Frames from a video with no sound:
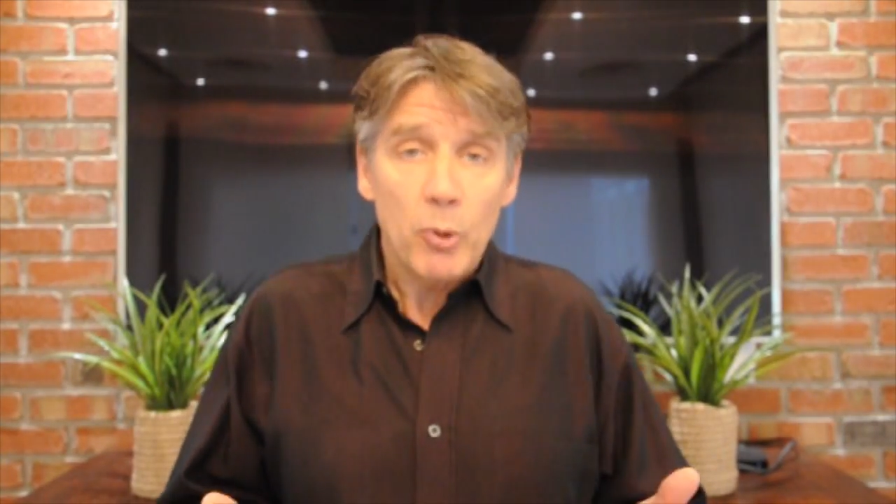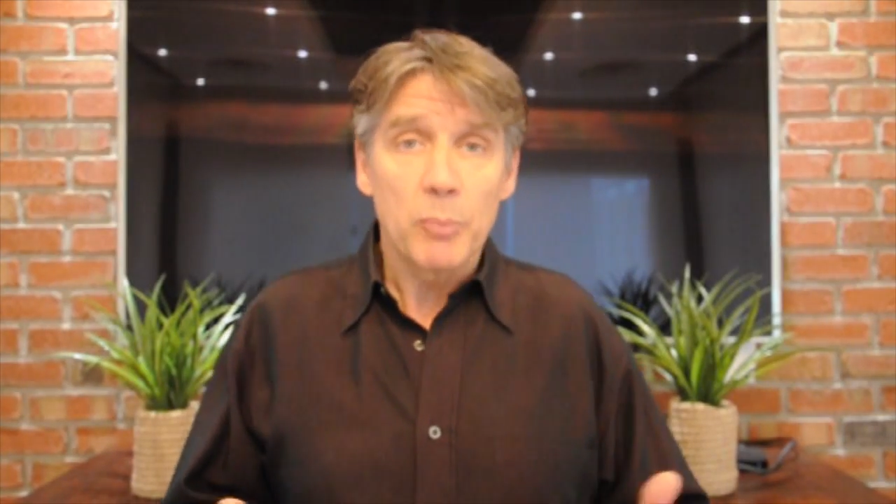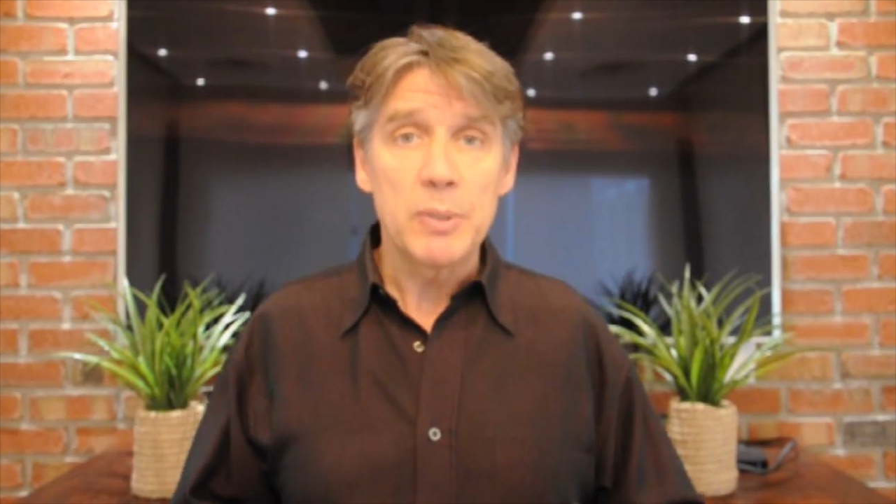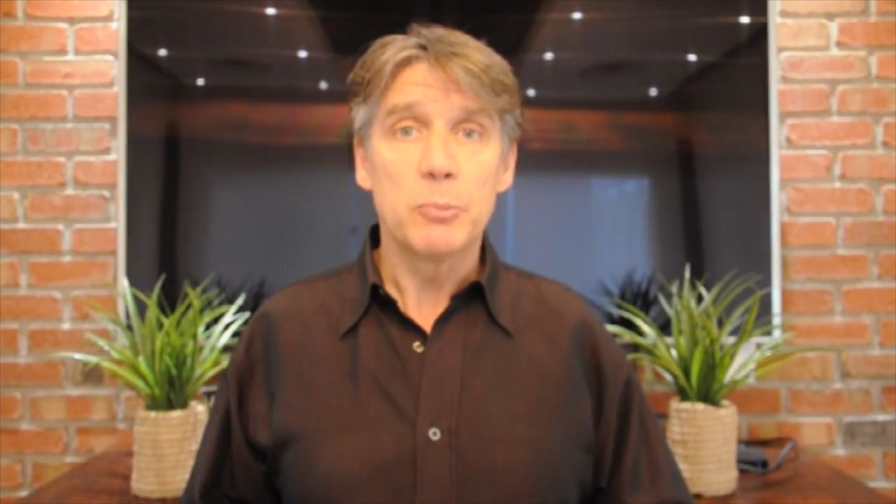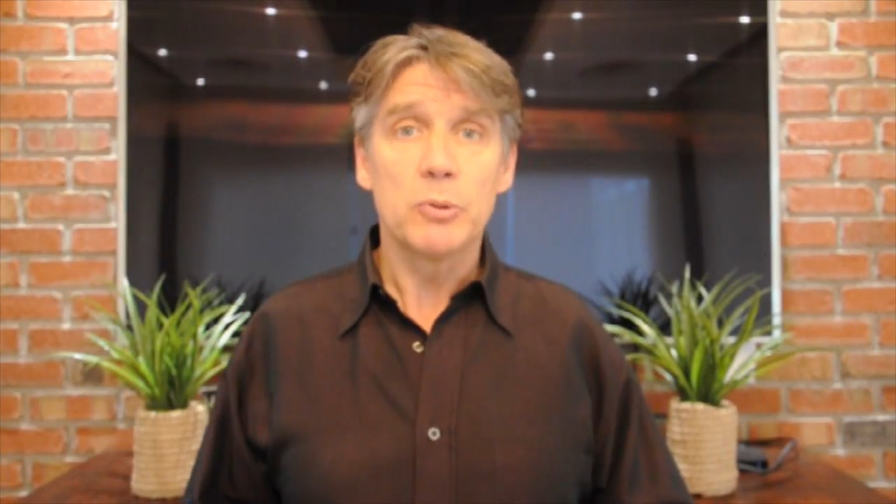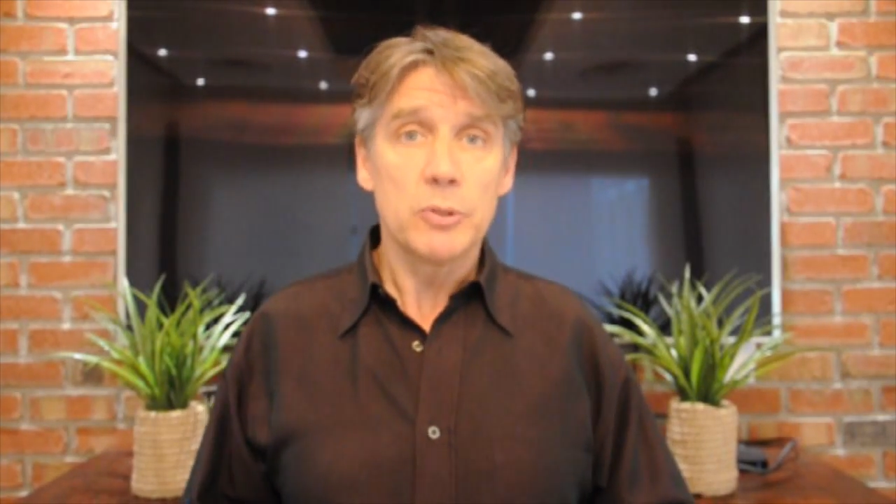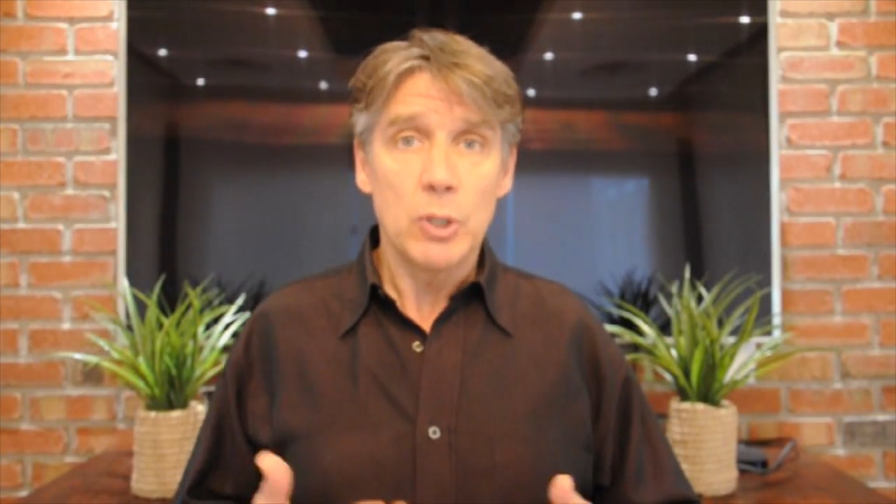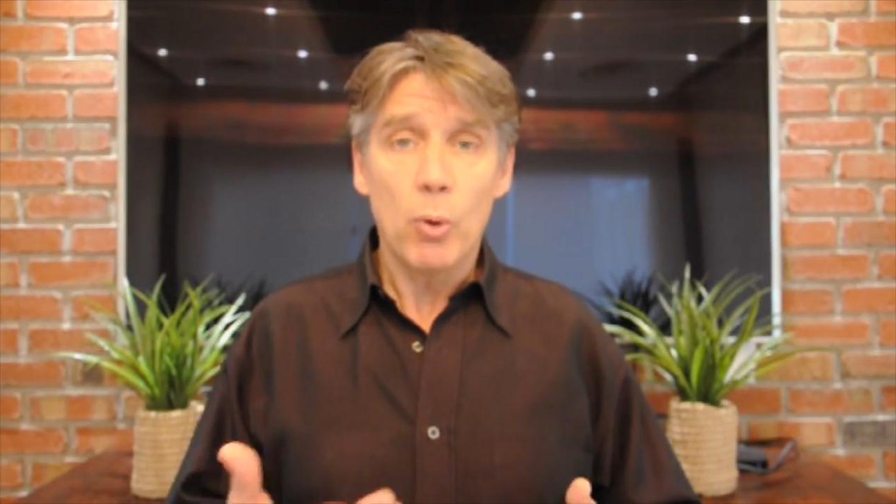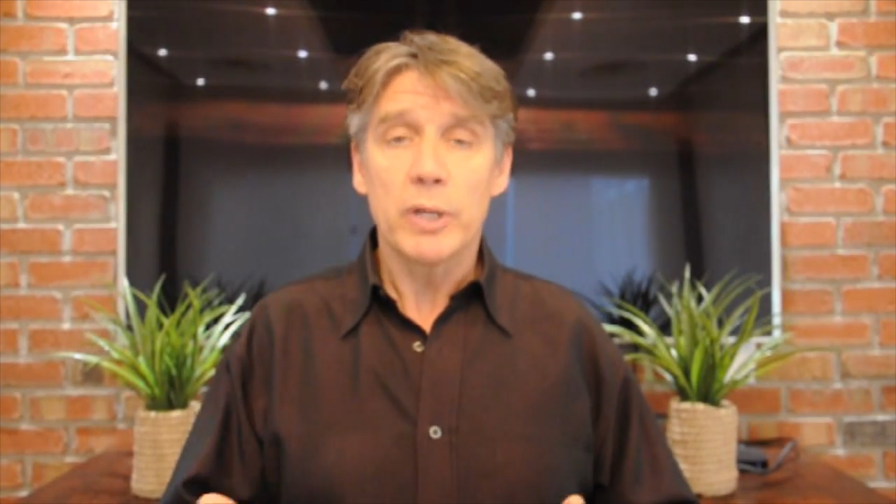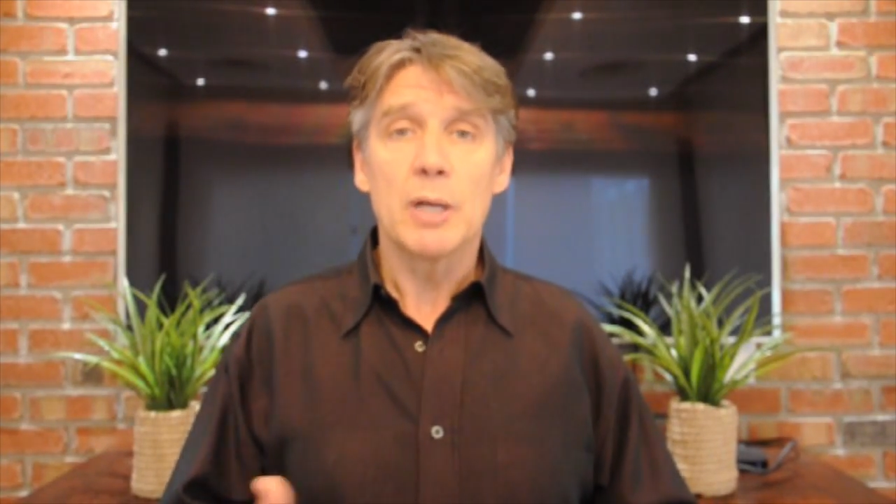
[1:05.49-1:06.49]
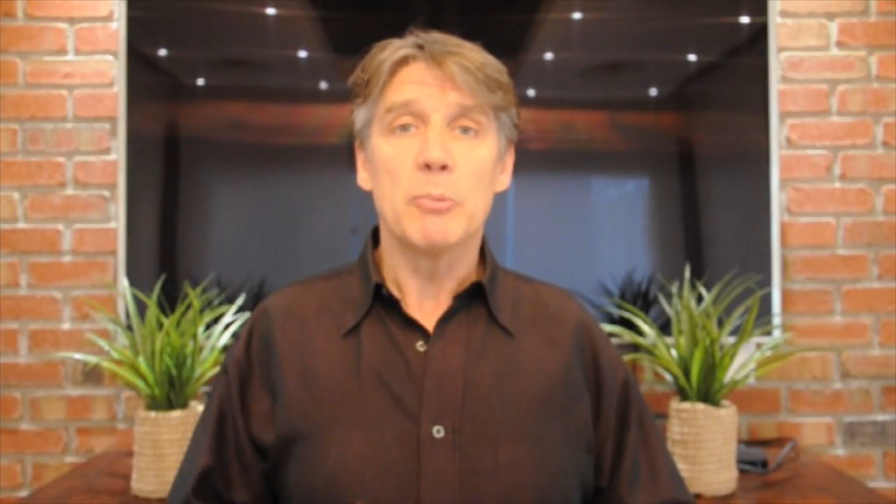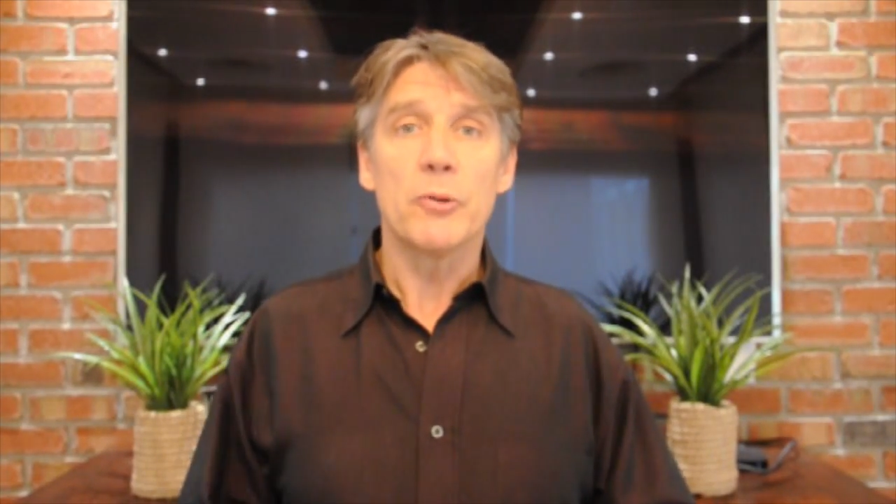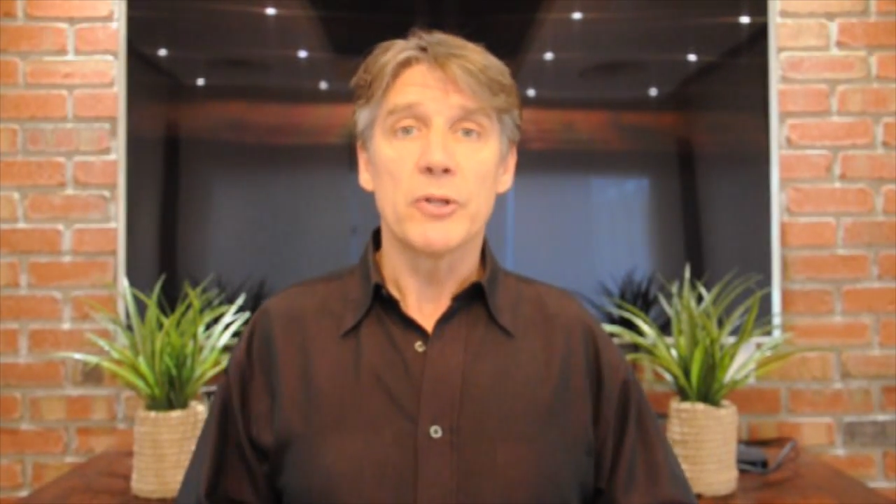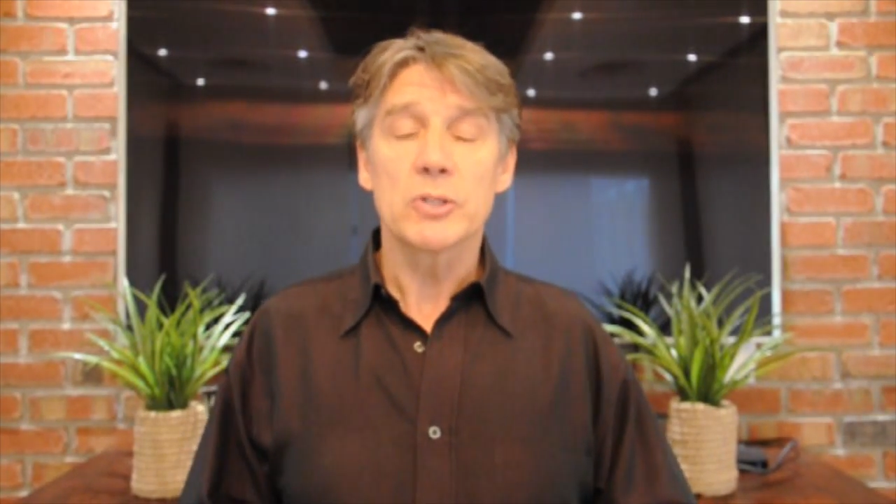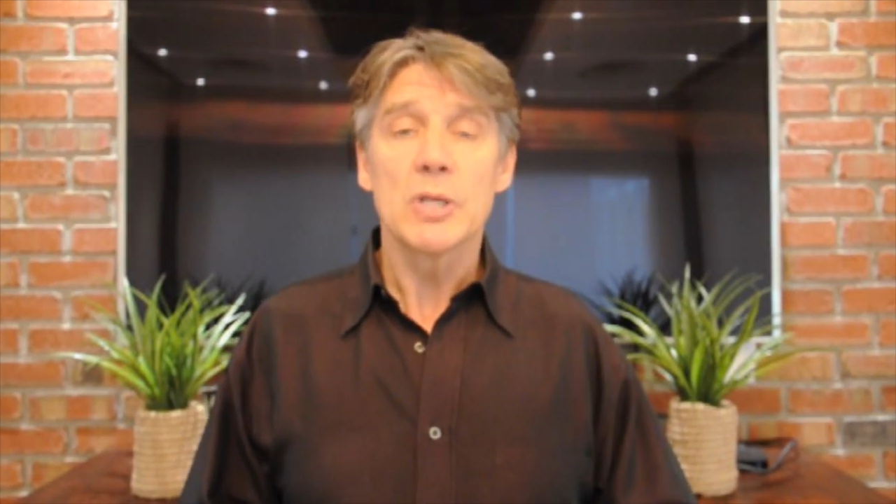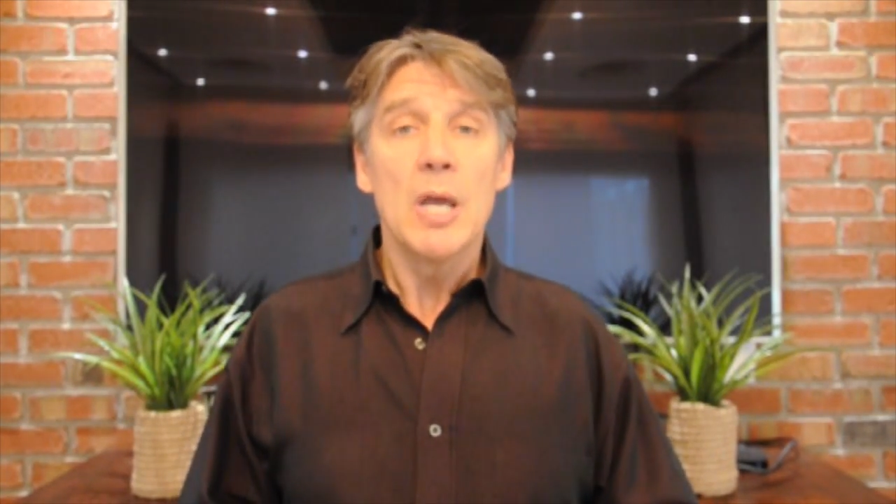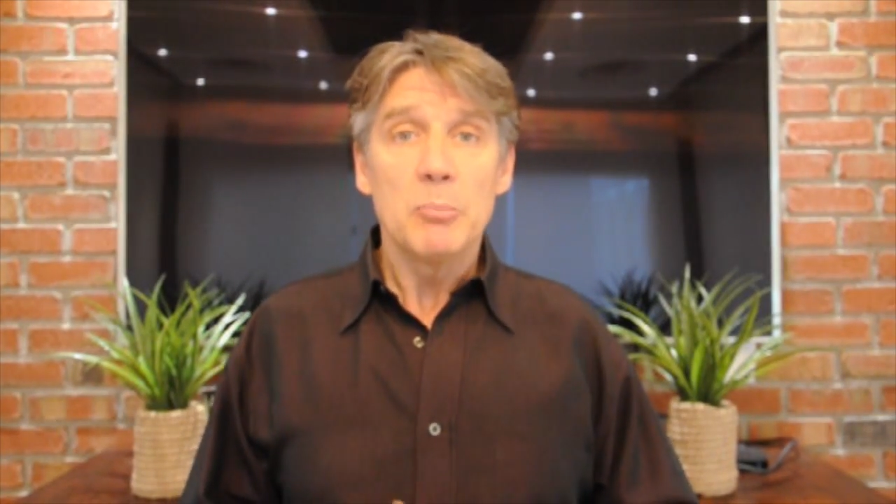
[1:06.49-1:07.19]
more people knowing about this